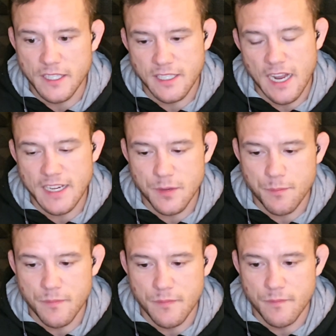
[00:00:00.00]

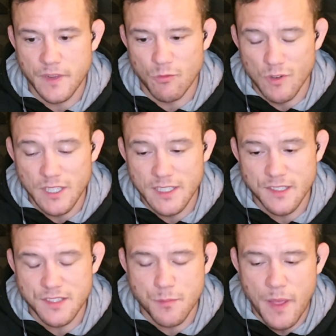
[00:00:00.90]
It really
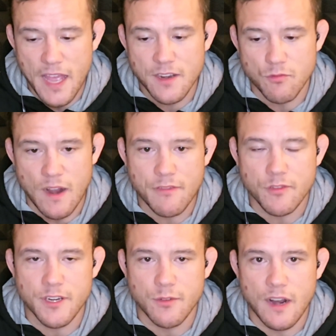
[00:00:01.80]
does depend
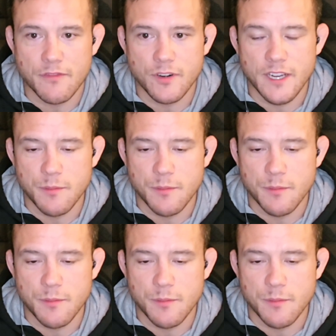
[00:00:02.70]
referee to referee.